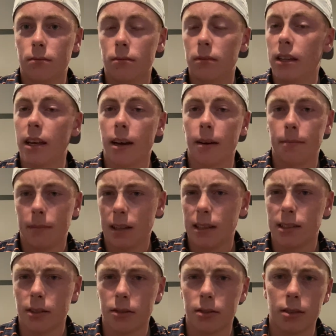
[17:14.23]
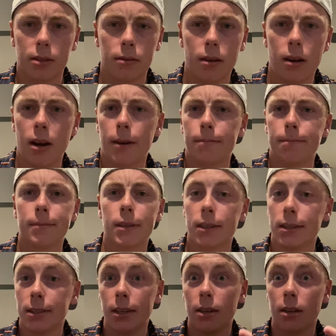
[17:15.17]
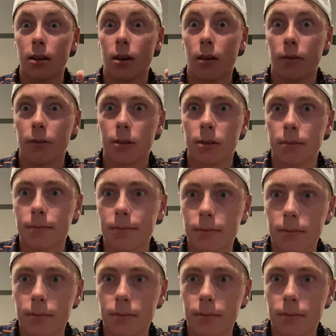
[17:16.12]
Yeah, that sounds good. All right, see ya, young golfers.